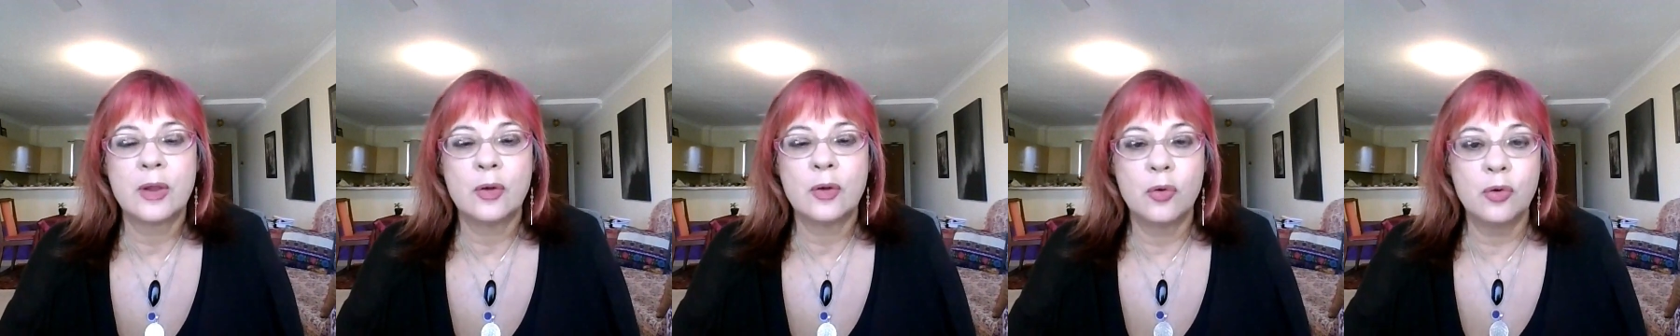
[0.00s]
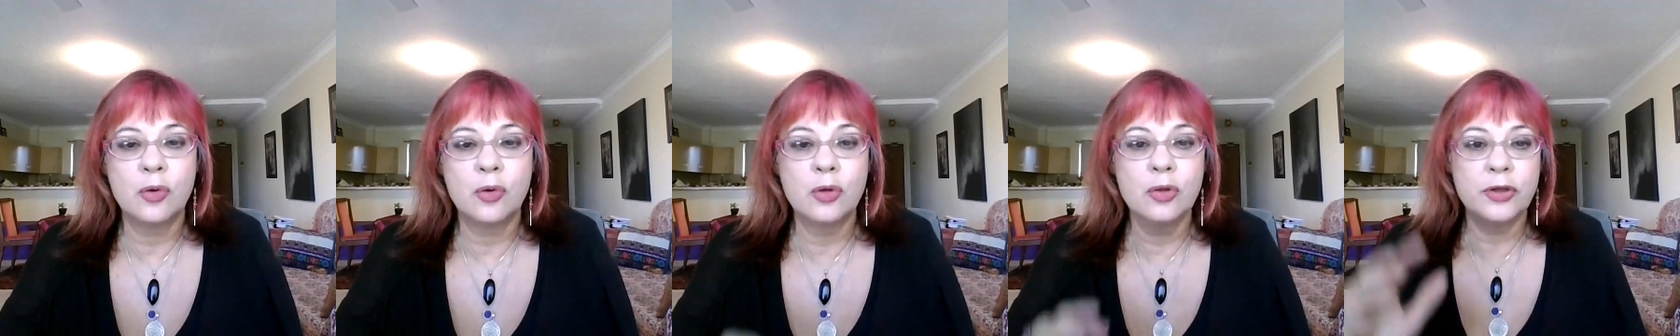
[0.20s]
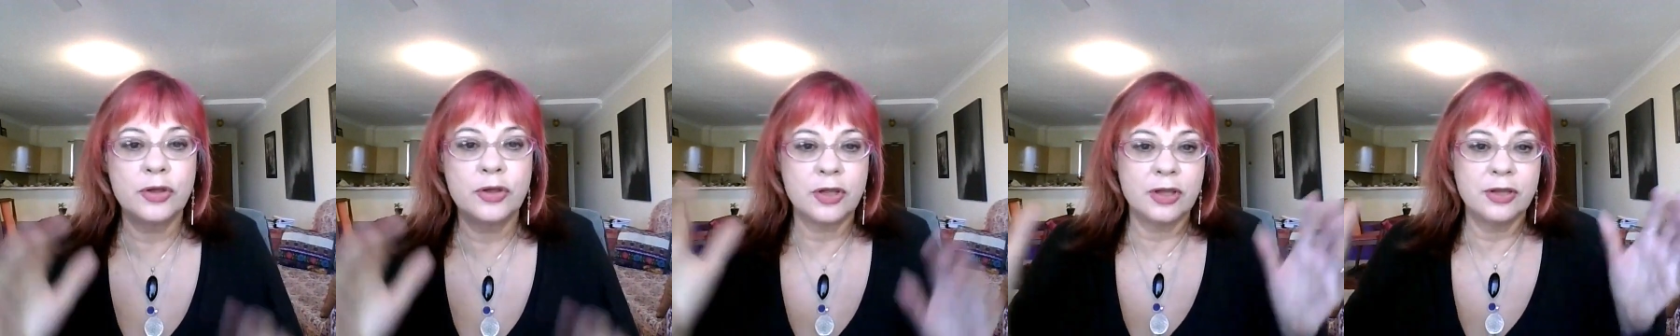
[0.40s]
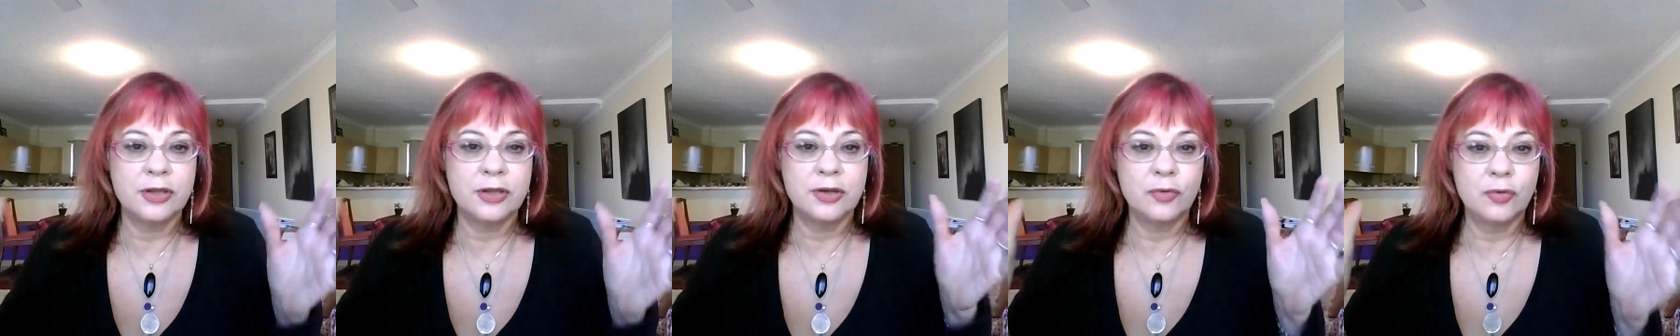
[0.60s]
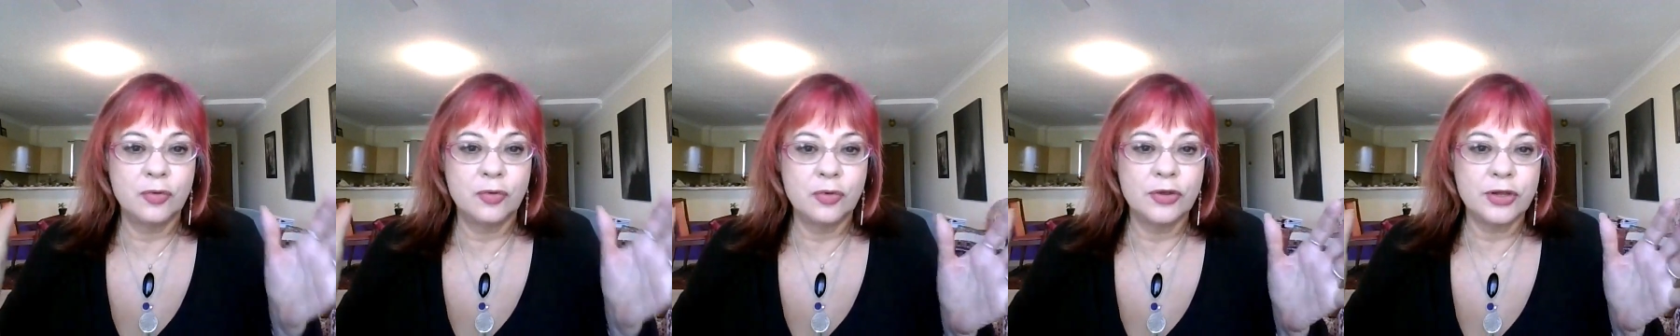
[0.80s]
All
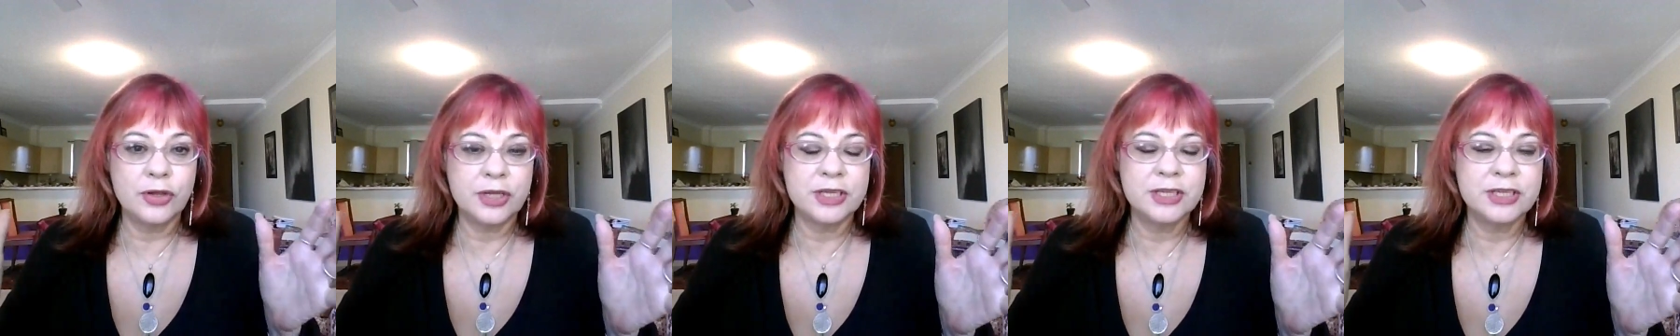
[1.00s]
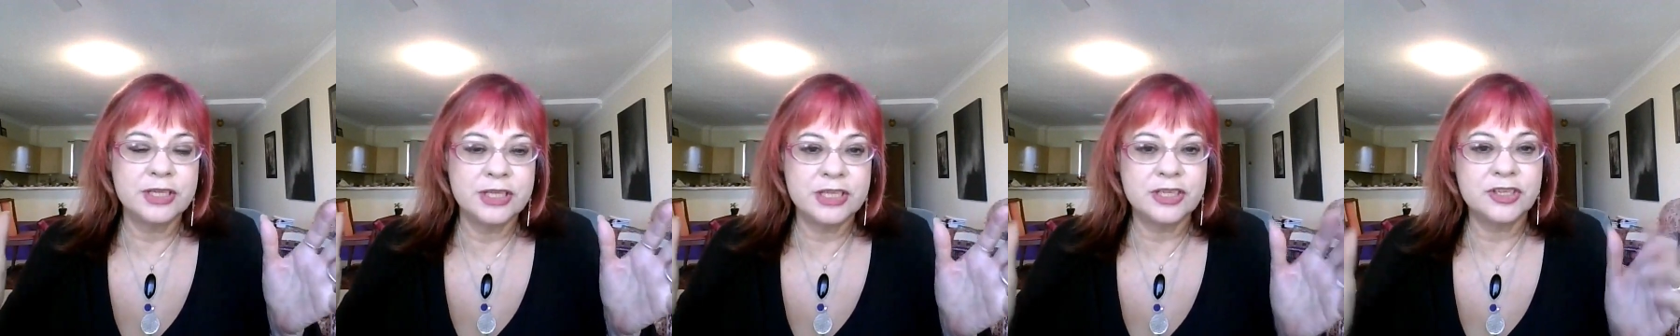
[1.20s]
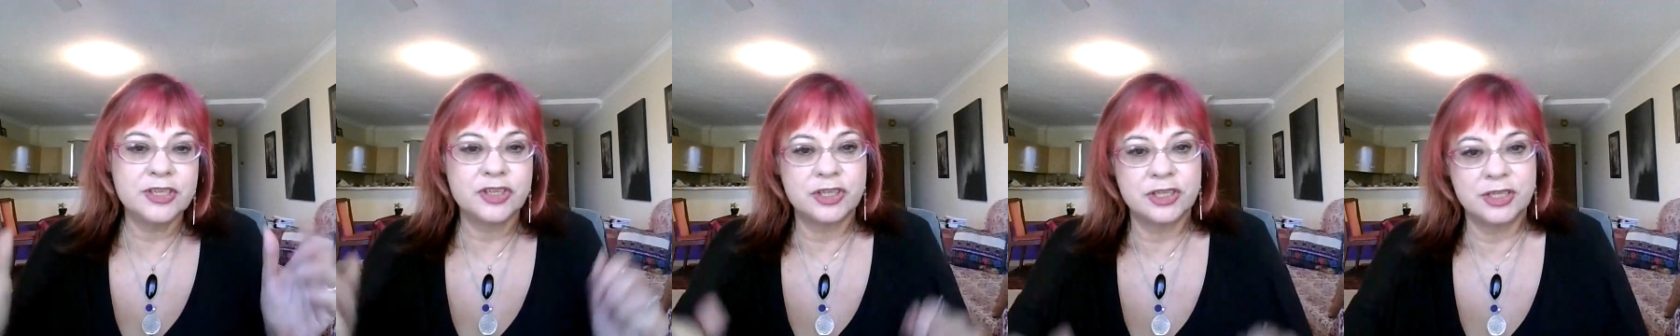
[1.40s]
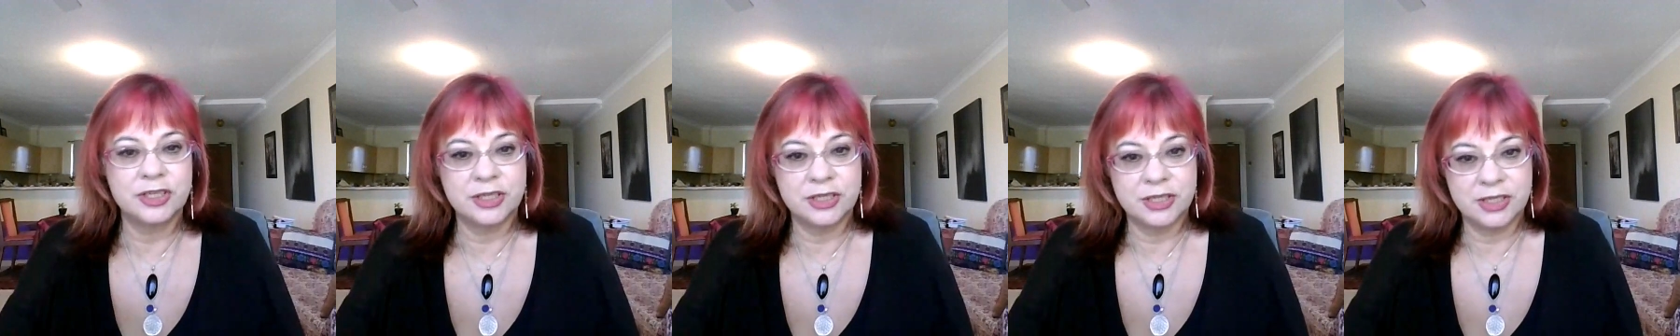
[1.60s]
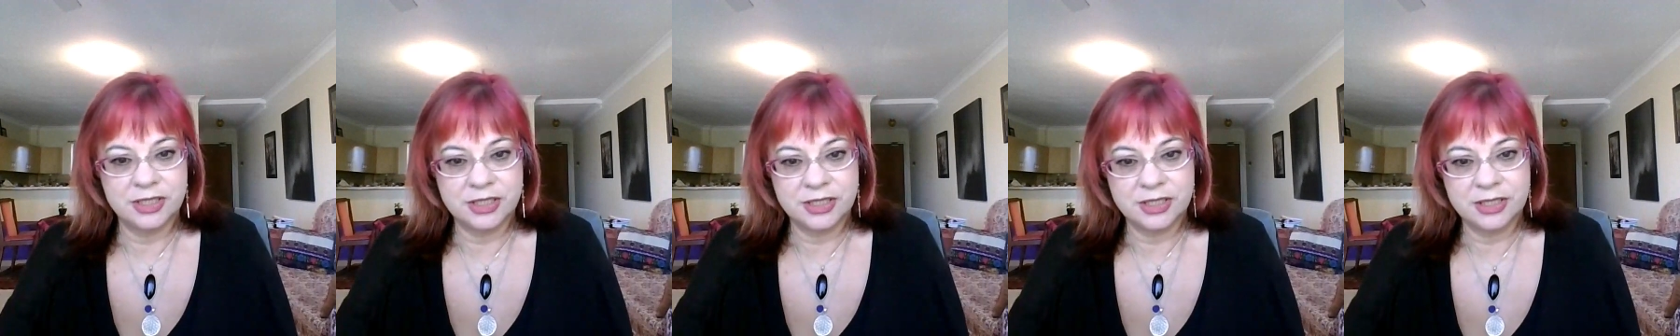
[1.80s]
the
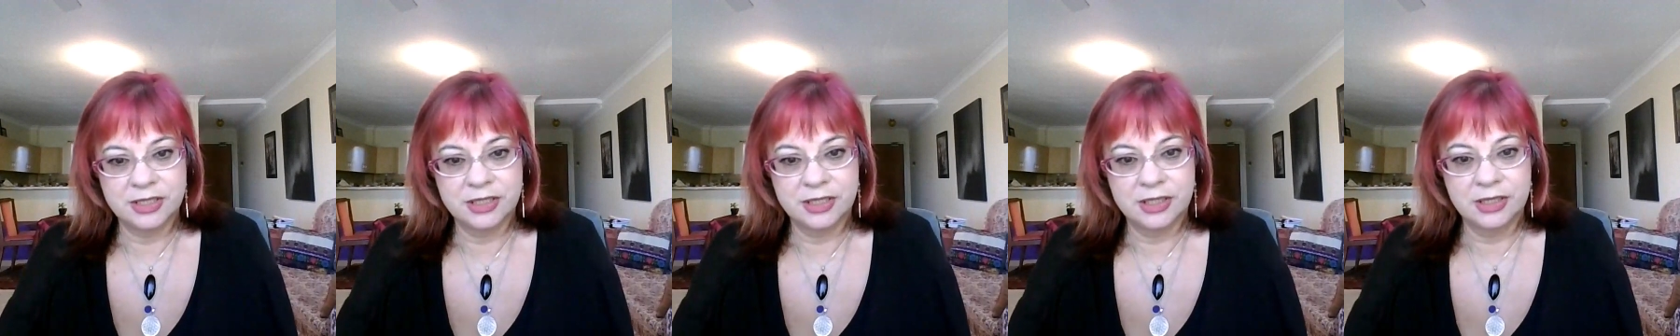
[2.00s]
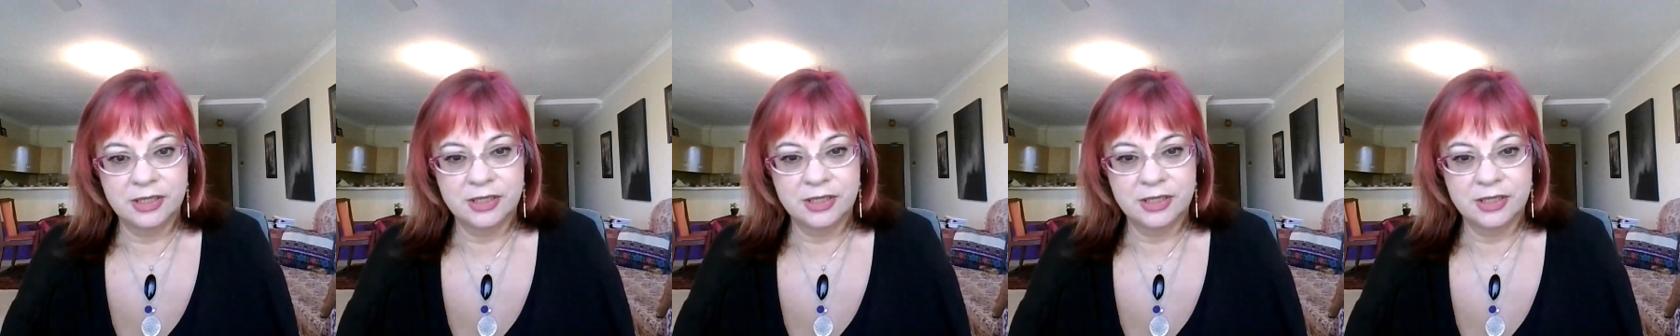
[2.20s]
conditions